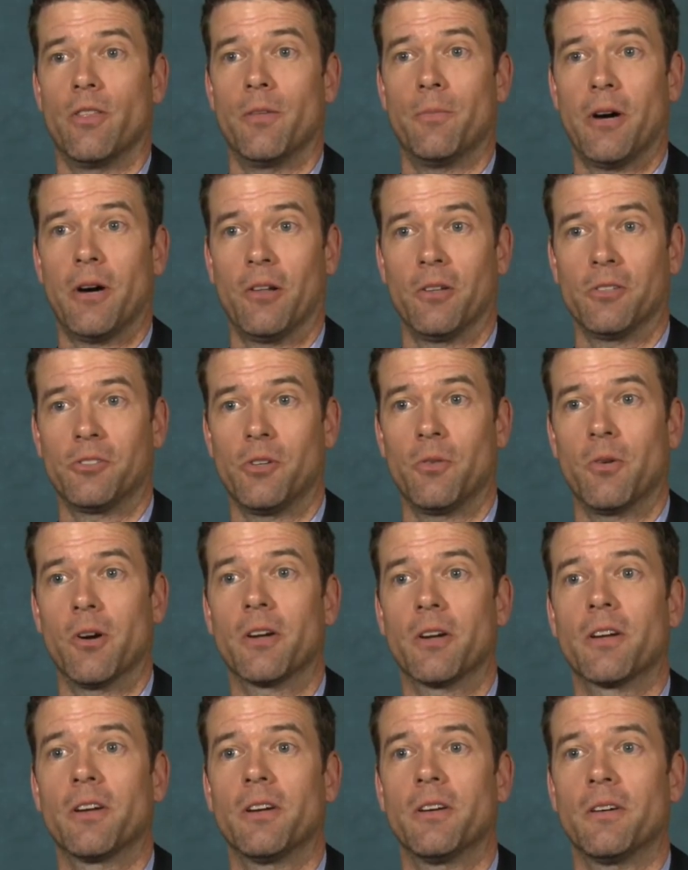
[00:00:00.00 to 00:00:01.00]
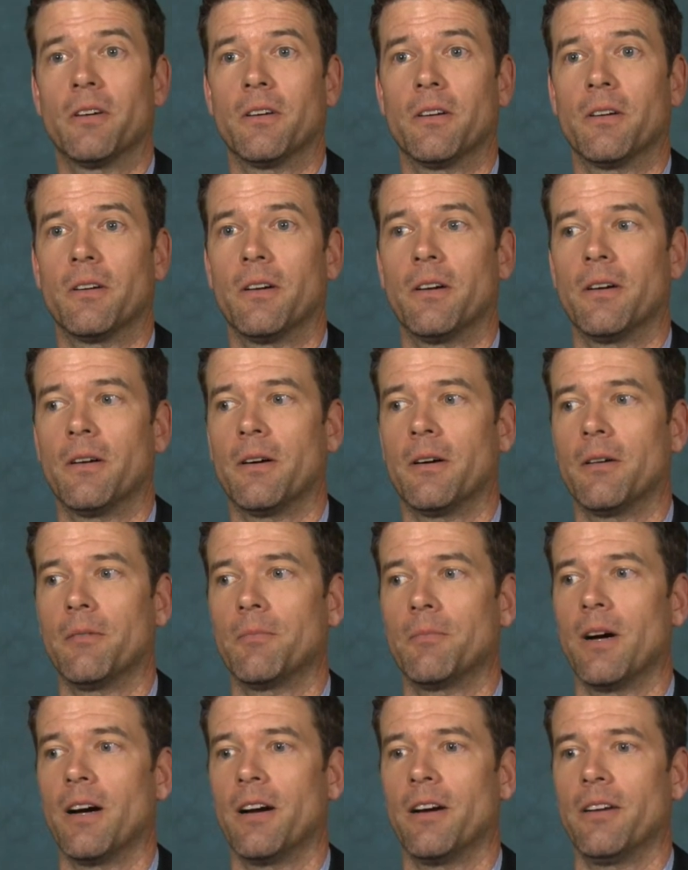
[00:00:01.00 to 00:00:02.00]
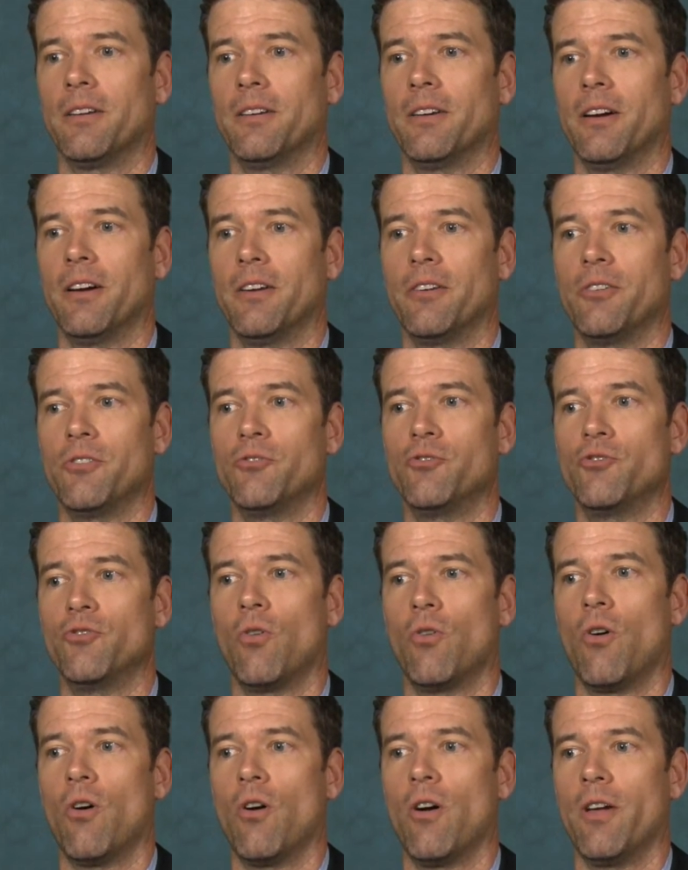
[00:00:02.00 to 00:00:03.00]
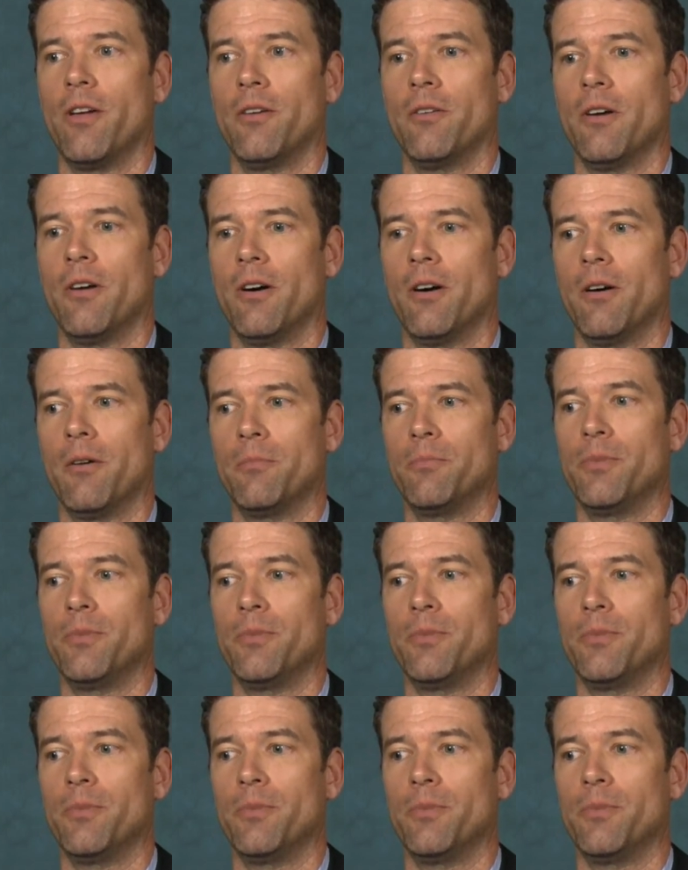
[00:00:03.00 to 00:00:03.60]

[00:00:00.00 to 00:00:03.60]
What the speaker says: the policy work. I enjoy